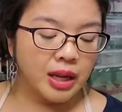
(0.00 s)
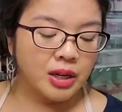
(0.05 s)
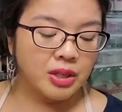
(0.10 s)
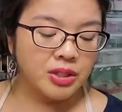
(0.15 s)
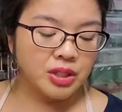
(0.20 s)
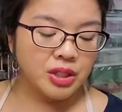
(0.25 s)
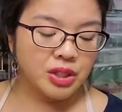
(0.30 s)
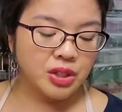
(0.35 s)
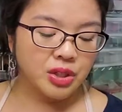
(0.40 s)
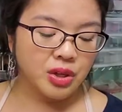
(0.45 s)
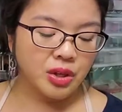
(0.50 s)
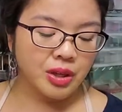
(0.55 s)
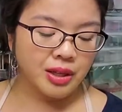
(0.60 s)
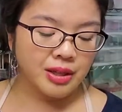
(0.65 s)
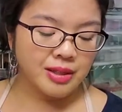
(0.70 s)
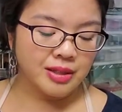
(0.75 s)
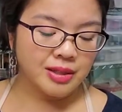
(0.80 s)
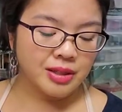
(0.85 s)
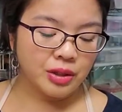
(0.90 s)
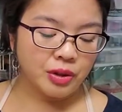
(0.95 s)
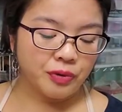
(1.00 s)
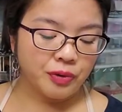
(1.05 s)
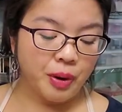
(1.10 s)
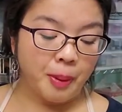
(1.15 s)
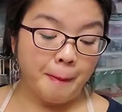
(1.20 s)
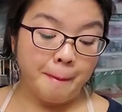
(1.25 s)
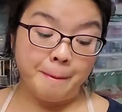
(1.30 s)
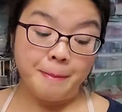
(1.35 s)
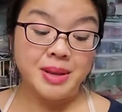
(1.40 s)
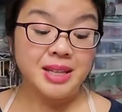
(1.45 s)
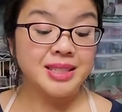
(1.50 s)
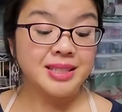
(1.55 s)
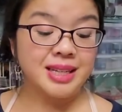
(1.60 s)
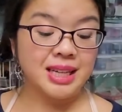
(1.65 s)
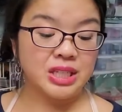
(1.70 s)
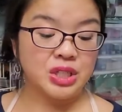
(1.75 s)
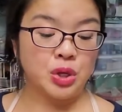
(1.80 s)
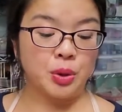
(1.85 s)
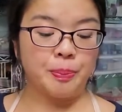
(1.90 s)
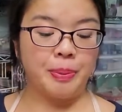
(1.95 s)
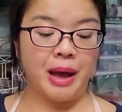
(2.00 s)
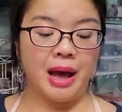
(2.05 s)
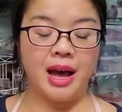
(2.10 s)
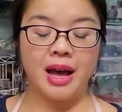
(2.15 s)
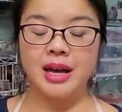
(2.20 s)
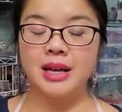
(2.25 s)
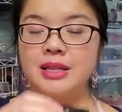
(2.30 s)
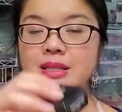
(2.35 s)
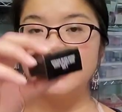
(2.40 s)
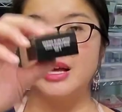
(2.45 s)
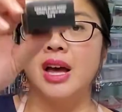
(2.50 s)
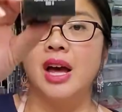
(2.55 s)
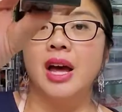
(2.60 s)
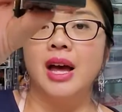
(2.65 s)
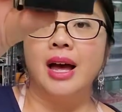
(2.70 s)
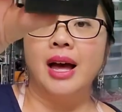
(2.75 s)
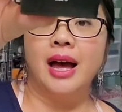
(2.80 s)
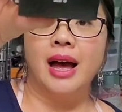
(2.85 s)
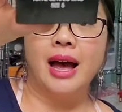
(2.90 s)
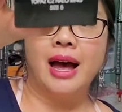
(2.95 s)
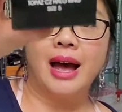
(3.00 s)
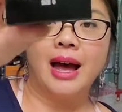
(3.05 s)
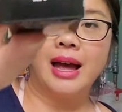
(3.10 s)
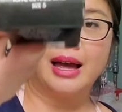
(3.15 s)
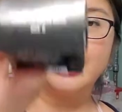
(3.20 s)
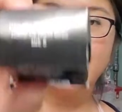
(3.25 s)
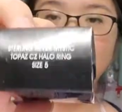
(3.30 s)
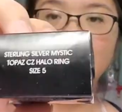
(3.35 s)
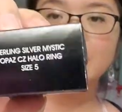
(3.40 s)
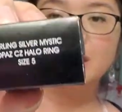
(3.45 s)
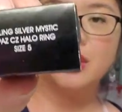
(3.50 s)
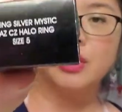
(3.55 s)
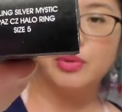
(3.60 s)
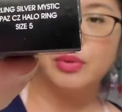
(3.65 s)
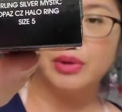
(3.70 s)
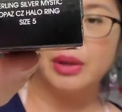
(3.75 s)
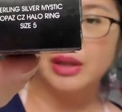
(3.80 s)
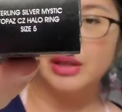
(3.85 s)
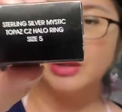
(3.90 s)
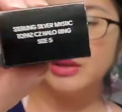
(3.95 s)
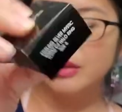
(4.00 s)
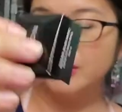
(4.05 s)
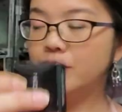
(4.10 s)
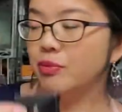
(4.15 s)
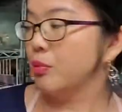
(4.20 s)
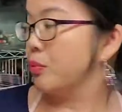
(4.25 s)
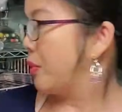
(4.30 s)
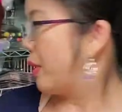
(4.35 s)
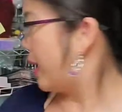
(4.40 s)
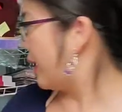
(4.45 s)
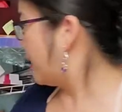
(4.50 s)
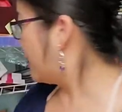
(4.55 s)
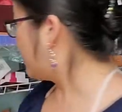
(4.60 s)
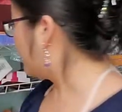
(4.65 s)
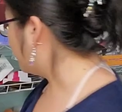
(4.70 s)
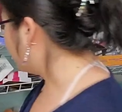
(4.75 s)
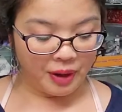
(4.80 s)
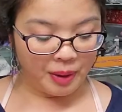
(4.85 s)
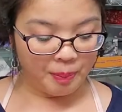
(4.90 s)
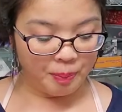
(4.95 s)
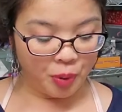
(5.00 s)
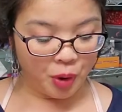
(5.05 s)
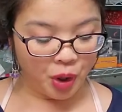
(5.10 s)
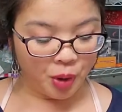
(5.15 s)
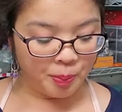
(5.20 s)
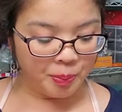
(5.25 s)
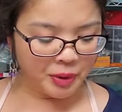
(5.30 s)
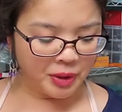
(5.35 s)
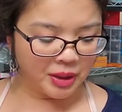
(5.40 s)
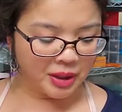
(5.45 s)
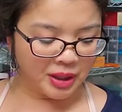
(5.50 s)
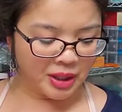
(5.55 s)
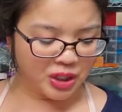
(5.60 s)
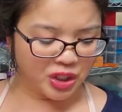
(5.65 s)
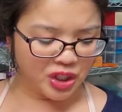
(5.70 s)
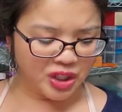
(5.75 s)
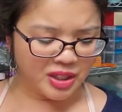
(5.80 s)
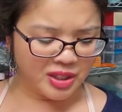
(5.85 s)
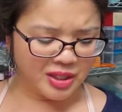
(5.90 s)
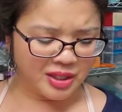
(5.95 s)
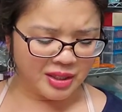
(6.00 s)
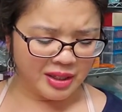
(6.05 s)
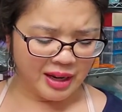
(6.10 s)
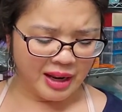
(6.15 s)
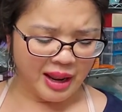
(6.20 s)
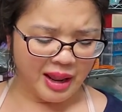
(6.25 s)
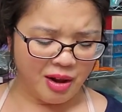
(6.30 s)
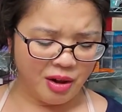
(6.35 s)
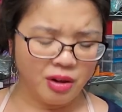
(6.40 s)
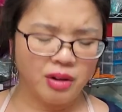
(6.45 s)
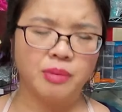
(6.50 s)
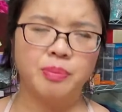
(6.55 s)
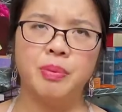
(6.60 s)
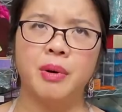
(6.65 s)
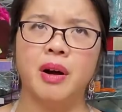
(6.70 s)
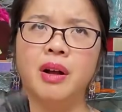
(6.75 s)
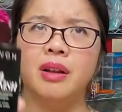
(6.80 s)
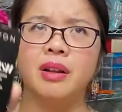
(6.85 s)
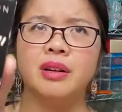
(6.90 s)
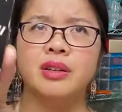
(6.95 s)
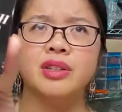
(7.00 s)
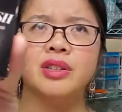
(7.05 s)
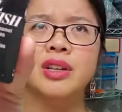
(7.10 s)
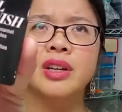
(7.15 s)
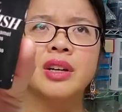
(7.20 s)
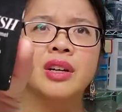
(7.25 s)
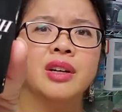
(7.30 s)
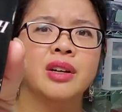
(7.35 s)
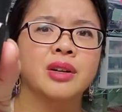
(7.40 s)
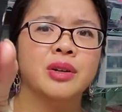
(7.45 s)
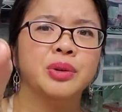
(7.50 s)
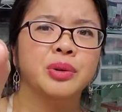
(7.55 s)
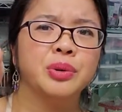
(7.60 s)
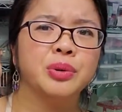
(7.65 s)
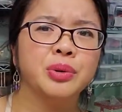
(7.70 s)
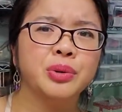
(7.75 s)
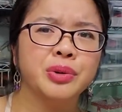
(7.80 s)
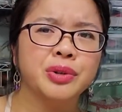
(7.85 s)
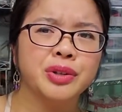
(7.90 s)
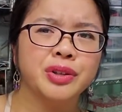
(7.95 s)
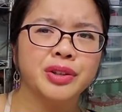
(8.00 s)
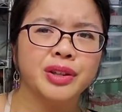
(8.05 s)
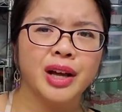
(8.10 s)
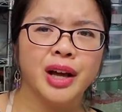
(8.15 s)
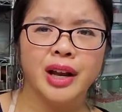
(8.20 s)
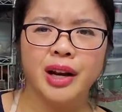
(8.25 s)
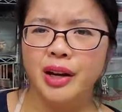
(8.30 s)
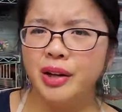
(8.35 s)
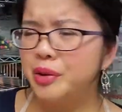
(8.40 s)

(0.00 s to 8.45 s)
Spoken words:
Here's the Sterling Silver Mystic Topaz Halo Ring. A Purplicious Nail Polish. Who ordered that?